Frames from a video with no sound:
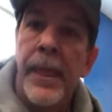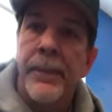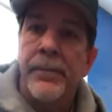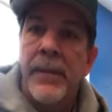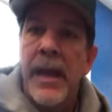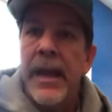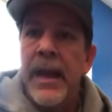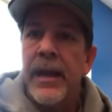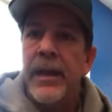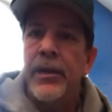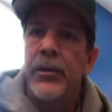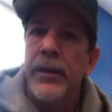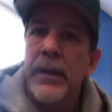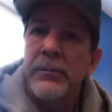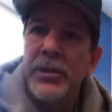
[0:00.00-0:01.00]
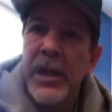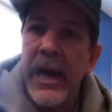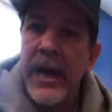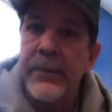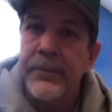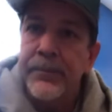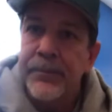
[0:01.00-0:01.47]
Hey, how you doing? I'm
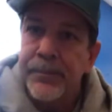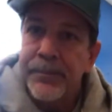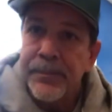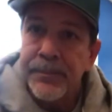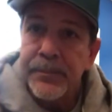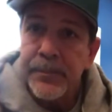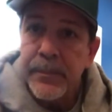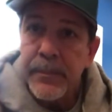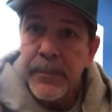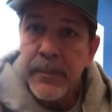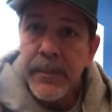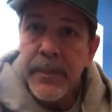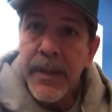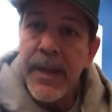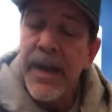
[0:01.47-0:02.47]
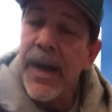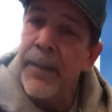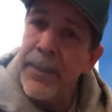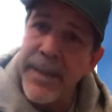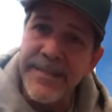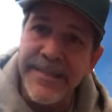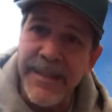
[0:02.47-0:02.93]
John.
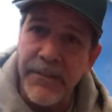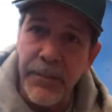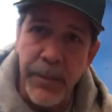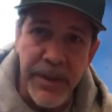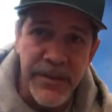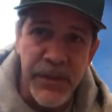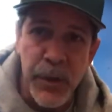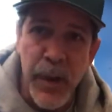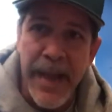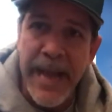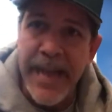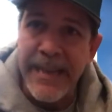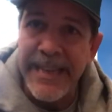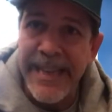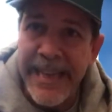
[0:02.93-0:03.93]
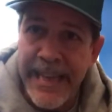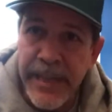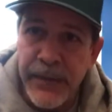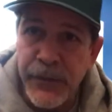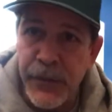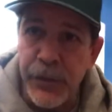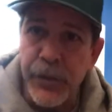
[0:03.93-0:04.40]
About 7 months ago, I had knee
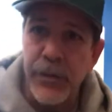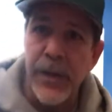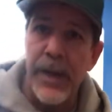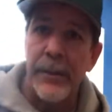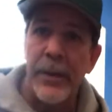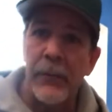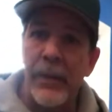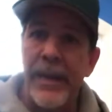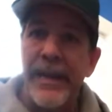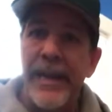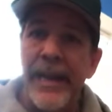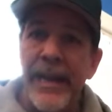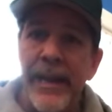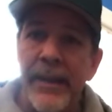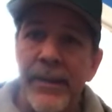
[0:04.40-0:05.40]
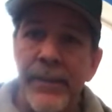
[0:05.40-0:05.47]
surgery on my right knee,